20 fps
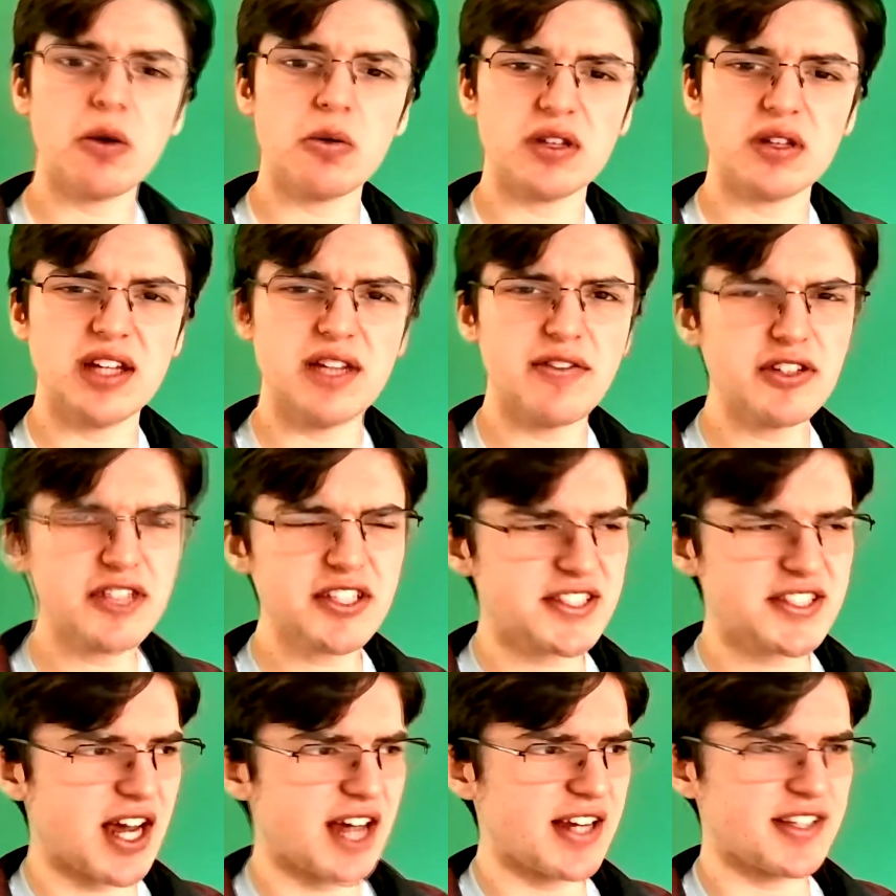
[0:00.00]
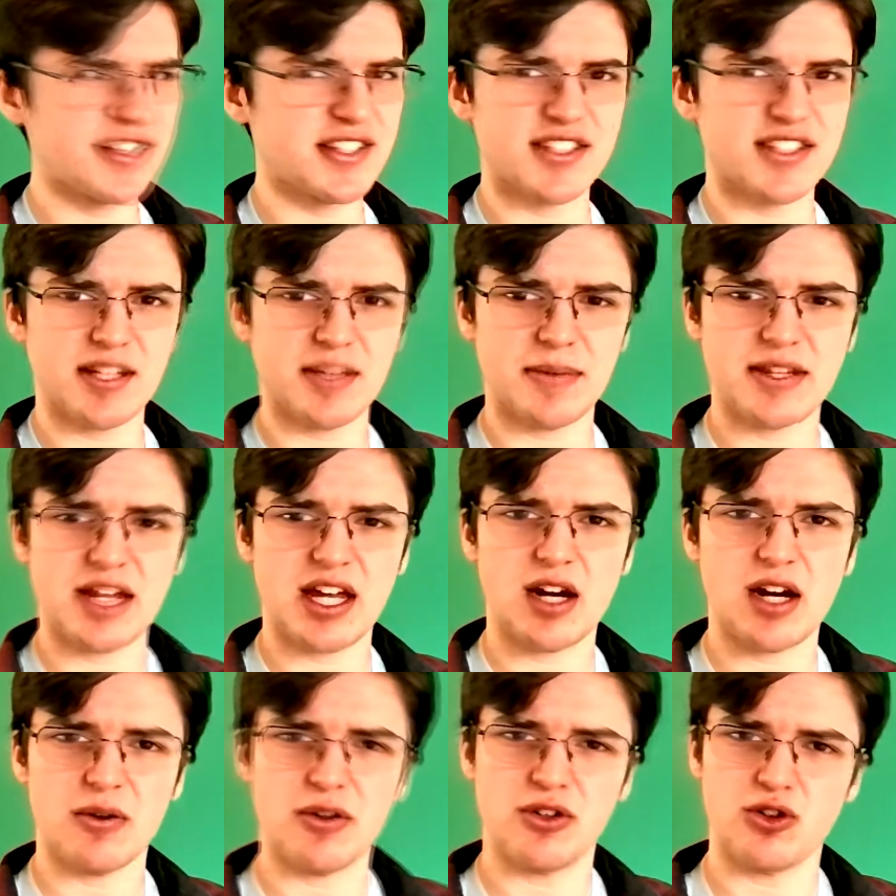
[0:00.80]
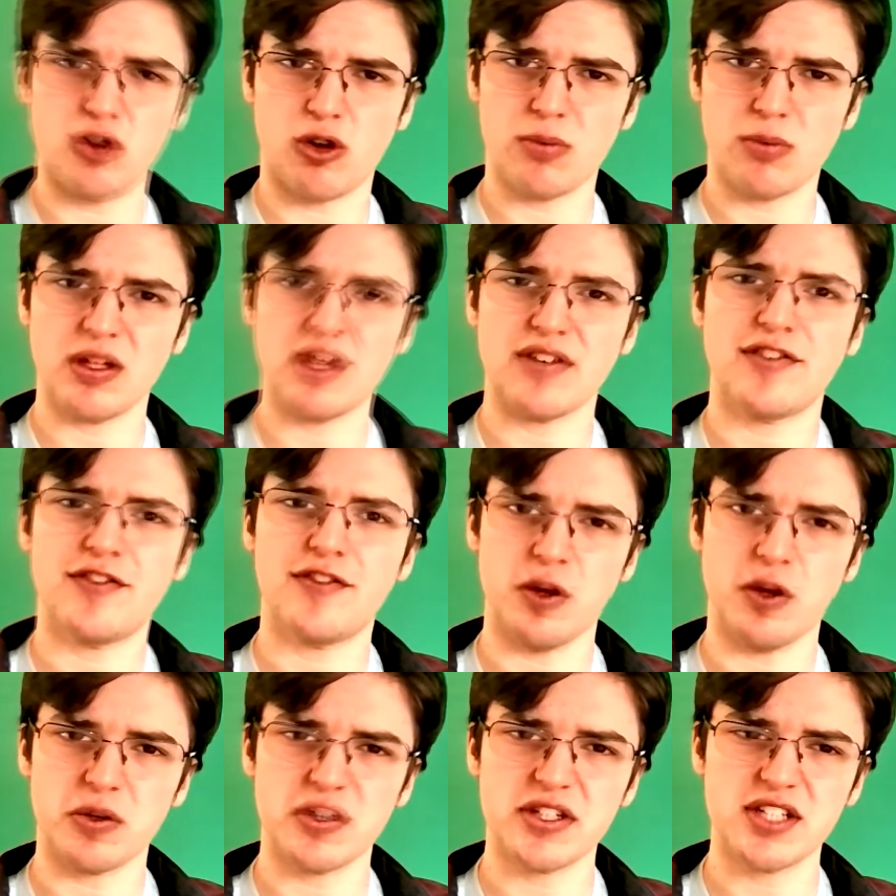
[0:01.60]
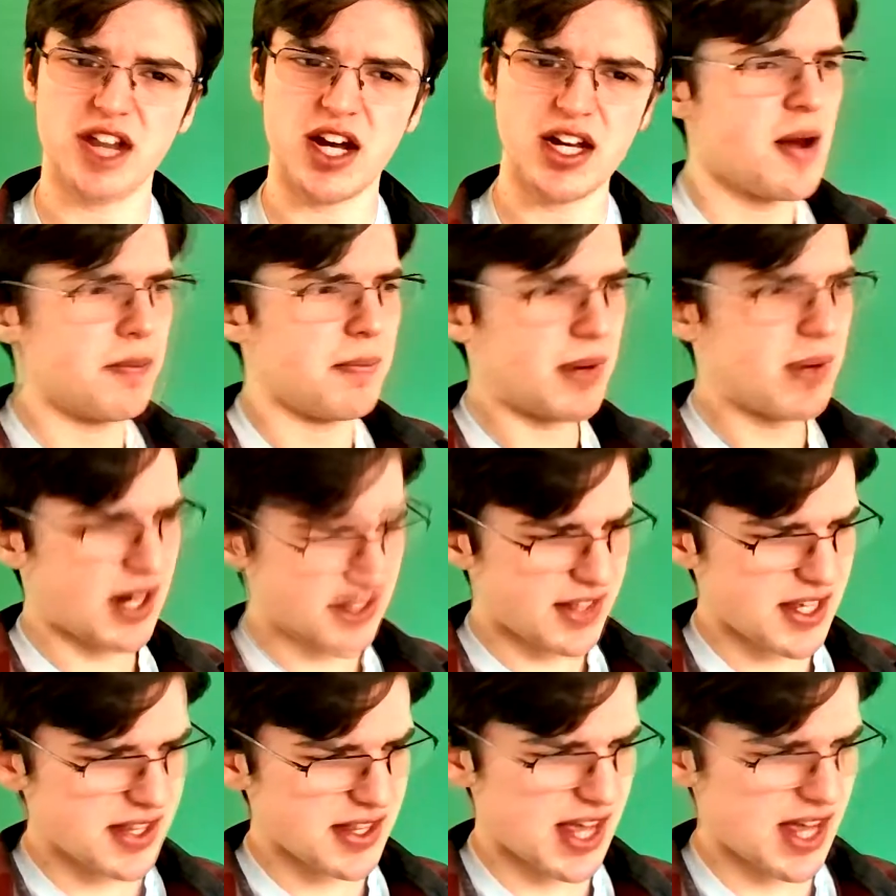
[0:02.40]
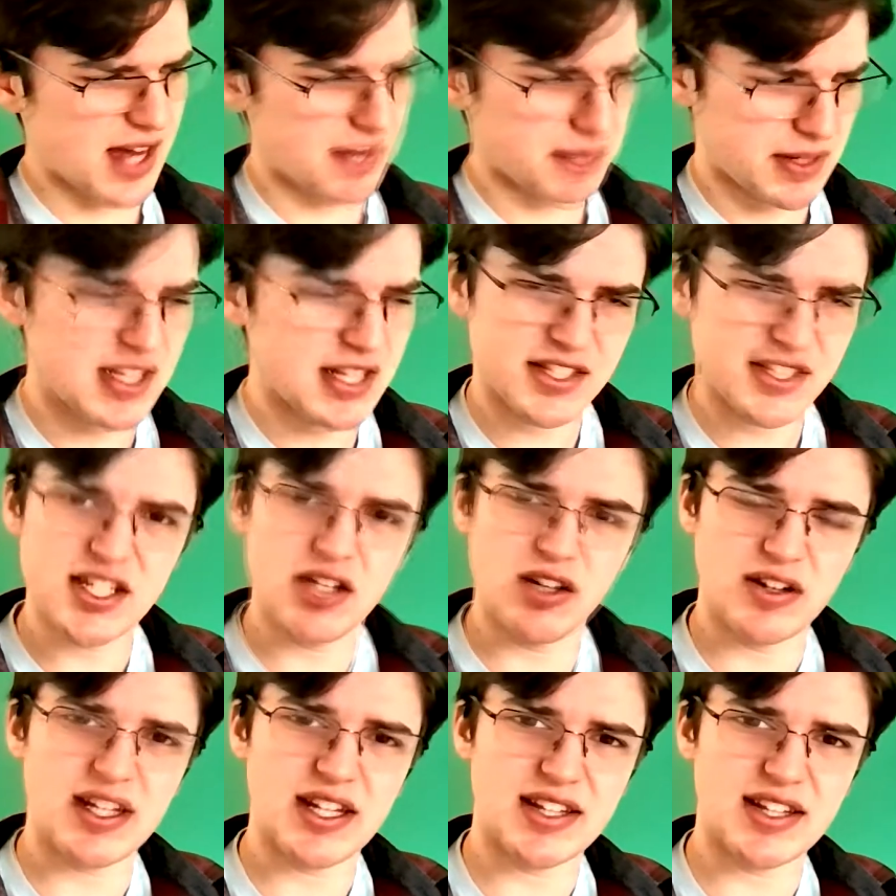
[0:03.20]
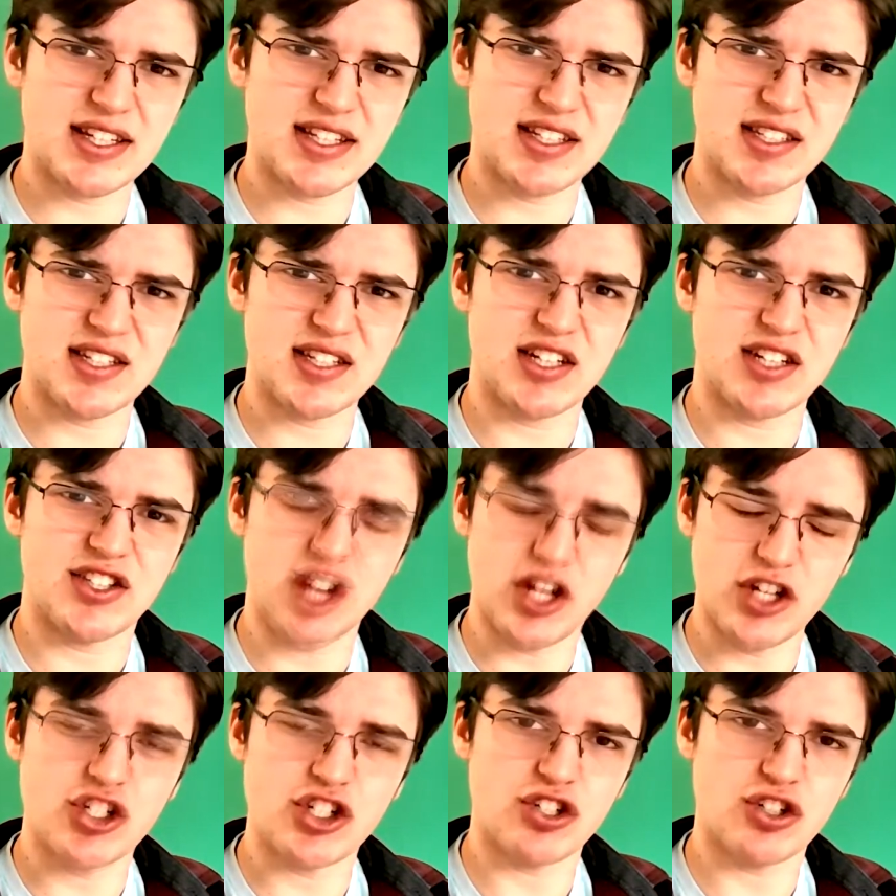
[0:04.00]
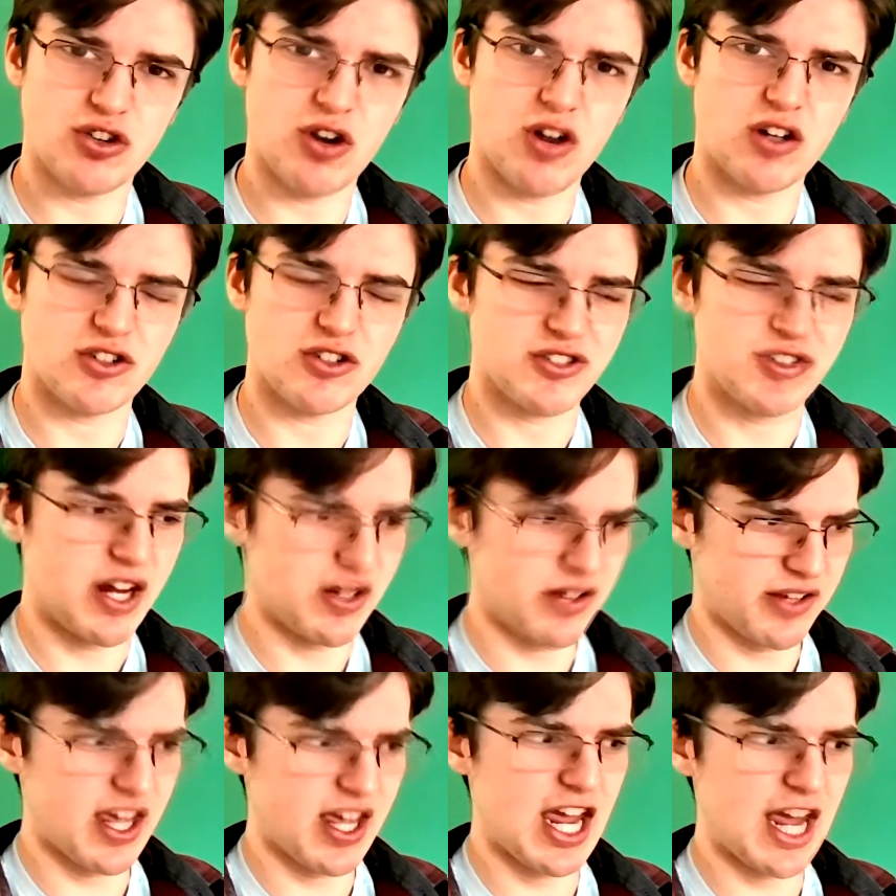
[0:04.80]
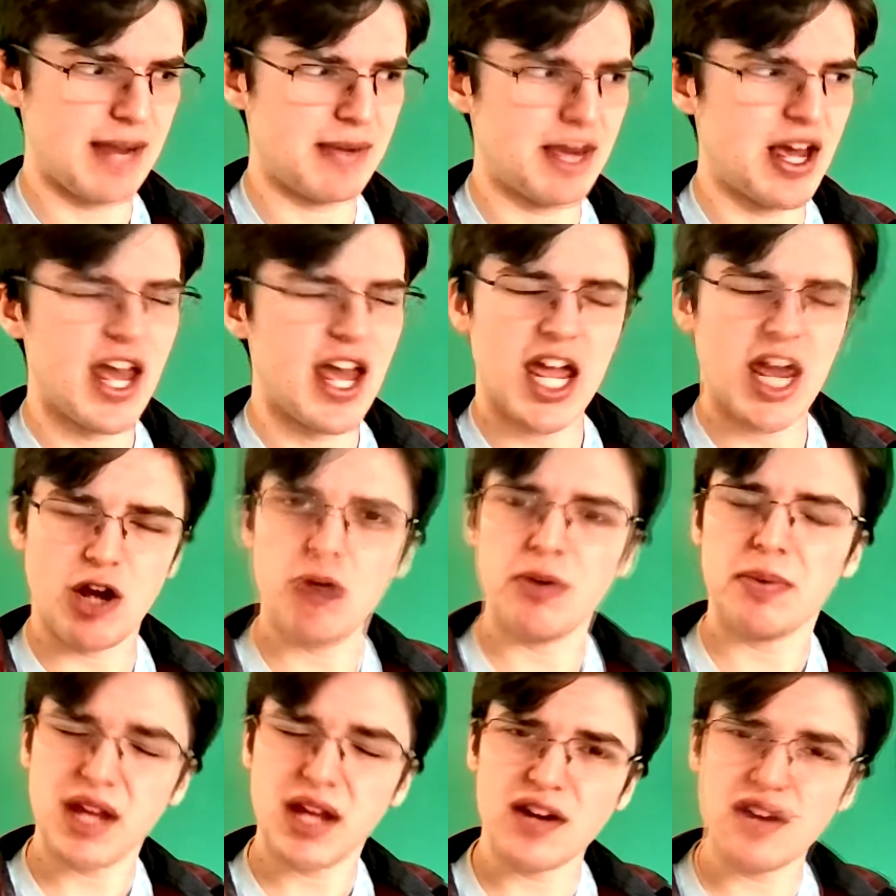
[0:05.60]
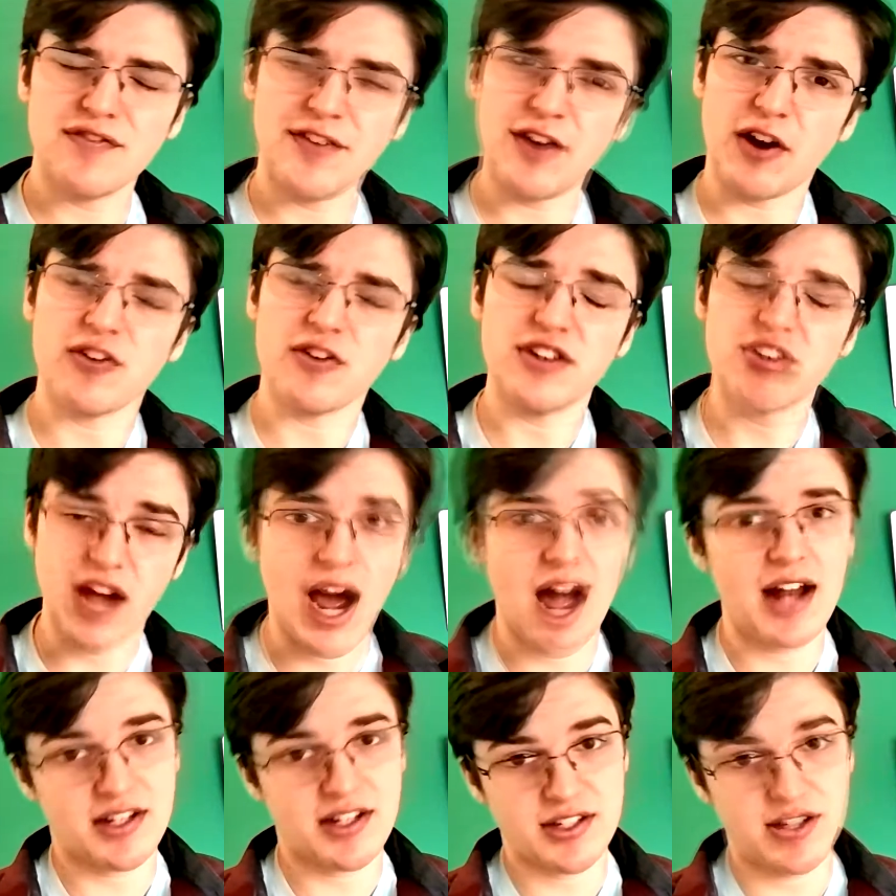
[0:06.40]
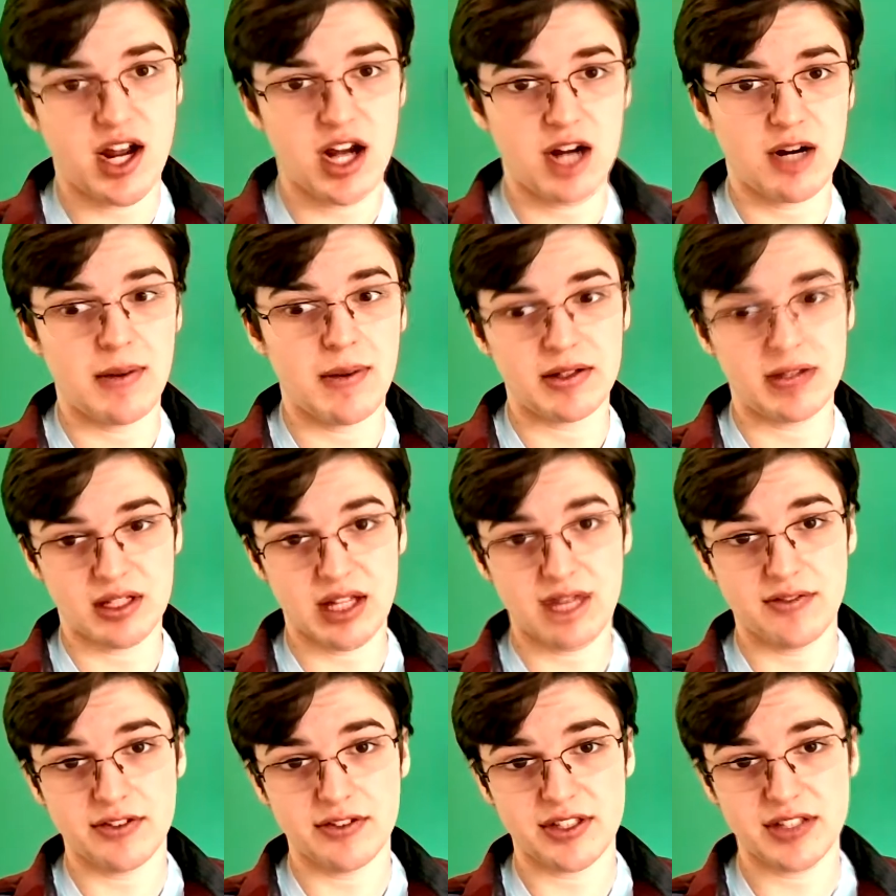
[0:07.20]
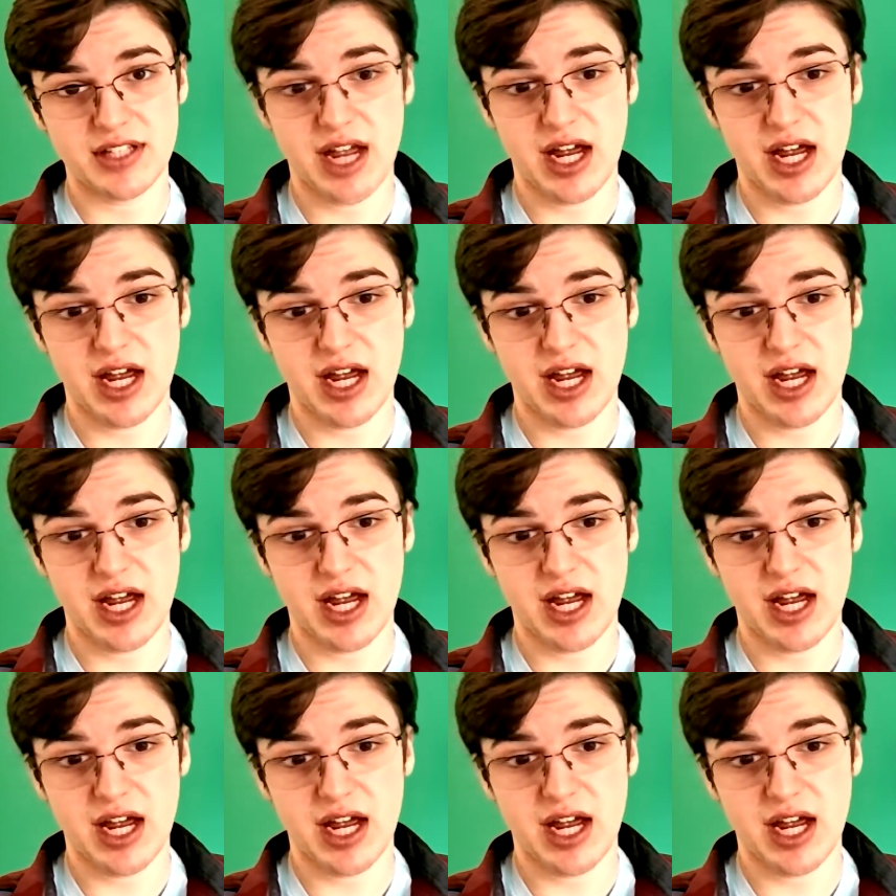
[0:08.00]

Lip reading: level design isn't something that I would normally focus on, but I think that considering that this is a dungeon crawler style game, it would be unfair not to talk about the level design.